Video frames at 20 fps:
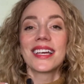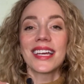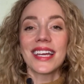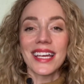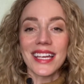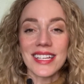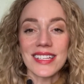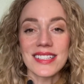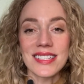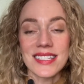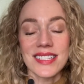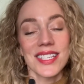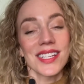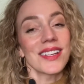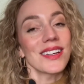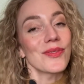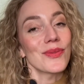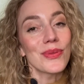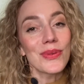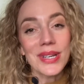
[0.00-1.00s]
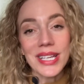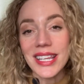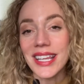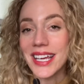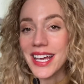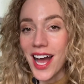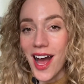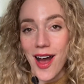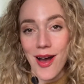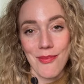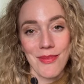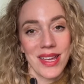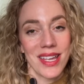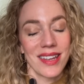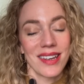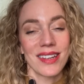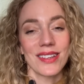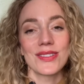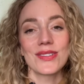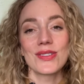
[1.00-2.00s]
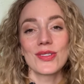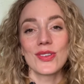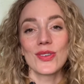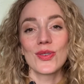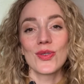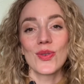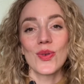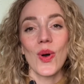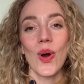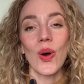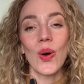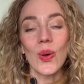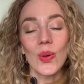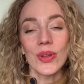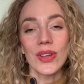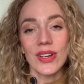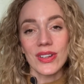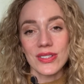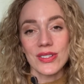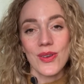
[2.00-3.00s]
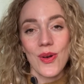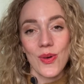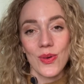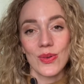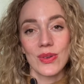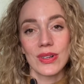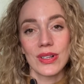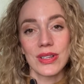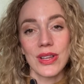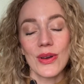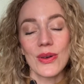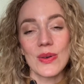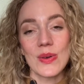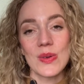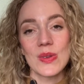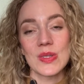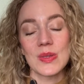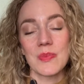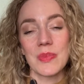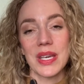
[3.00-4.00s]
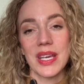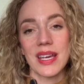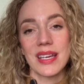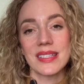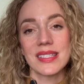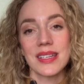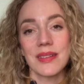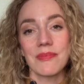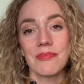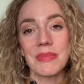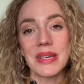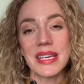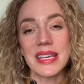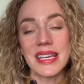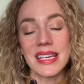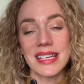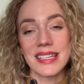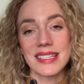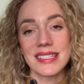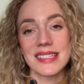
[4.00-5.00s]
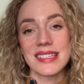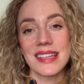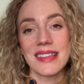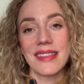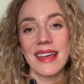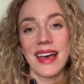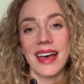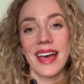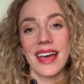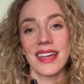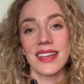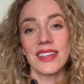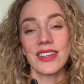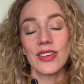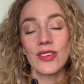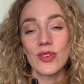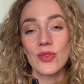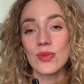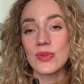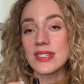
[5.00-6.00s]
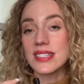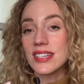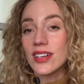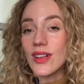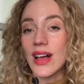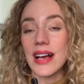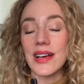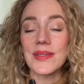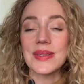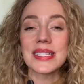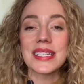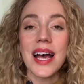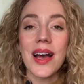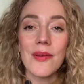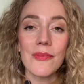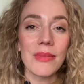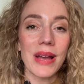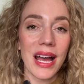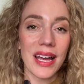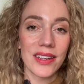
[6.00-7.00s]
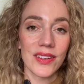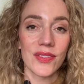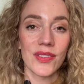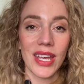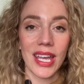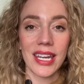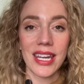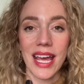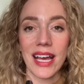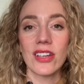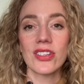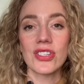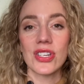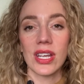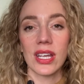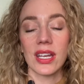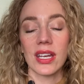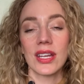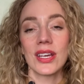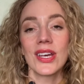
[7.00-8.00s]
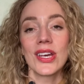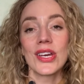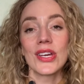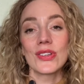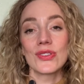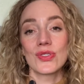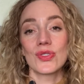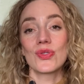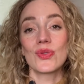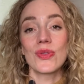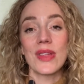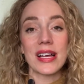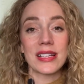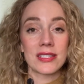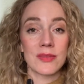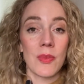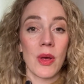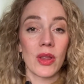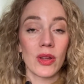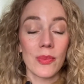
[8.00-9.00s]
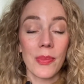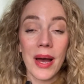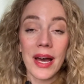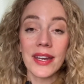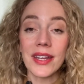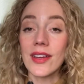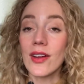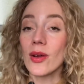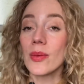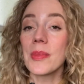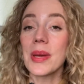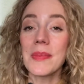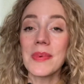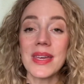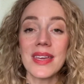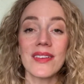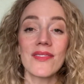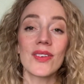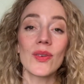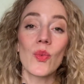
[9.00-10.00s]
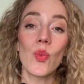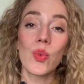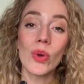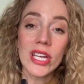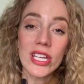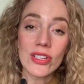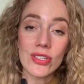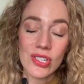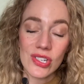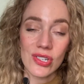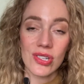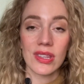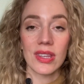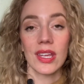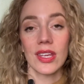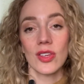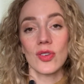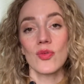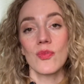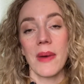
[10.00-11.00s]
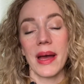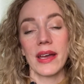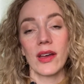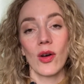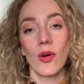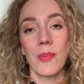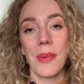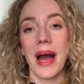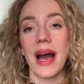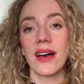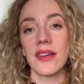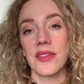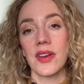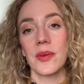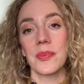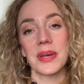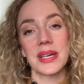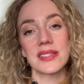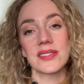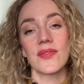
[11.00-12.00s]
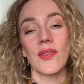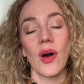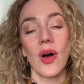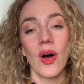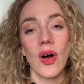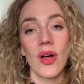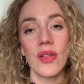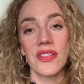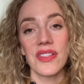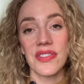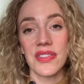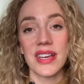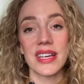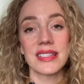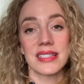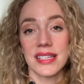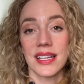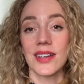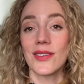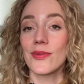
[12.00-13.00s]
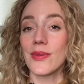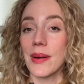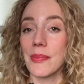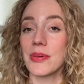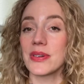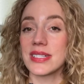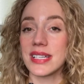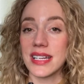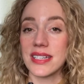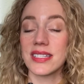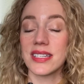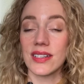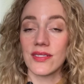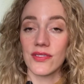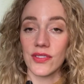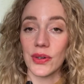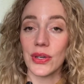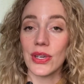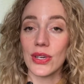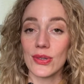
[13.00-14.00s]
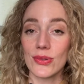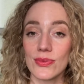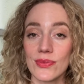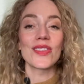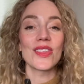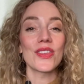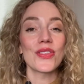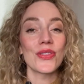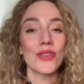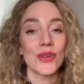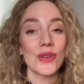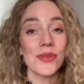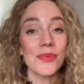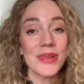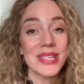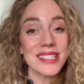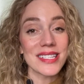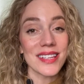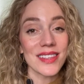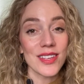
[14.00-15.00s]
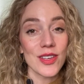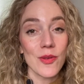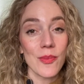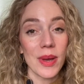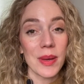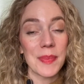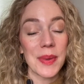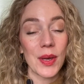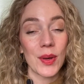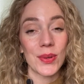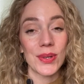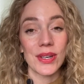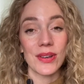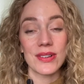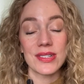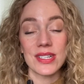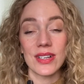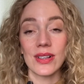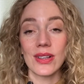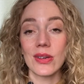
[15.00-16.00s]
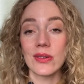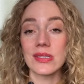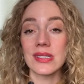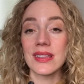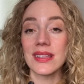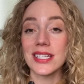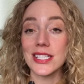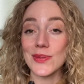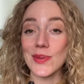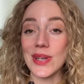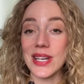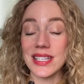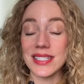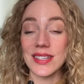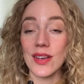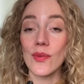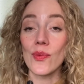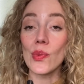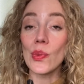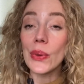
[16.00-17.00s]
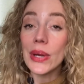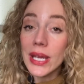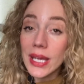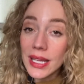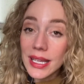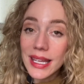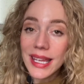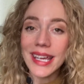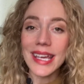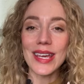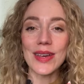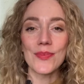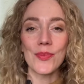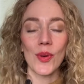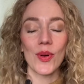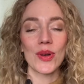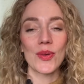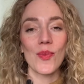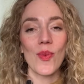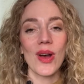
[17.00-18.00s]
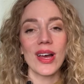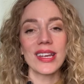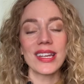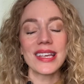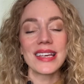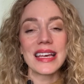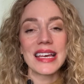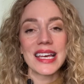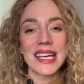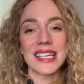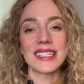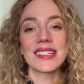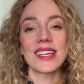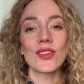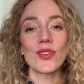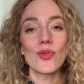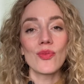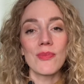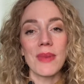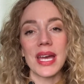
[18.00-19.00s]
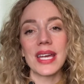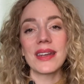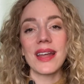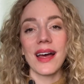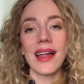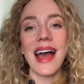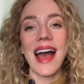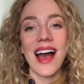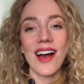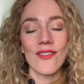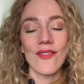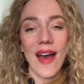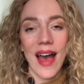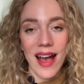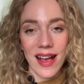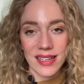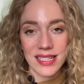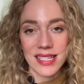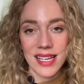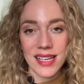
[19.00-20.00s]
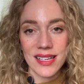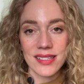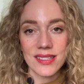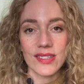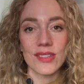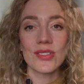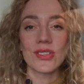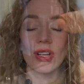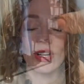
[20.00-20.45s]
it's really common to hold on to old clothes because it means that you still have some kind of connection to that smaller body, or maybe even wish that you might go back there because of all the things that it represented for you. The third reason that you might be holding on to clothes, and this one is a really important one, is that you may not have access to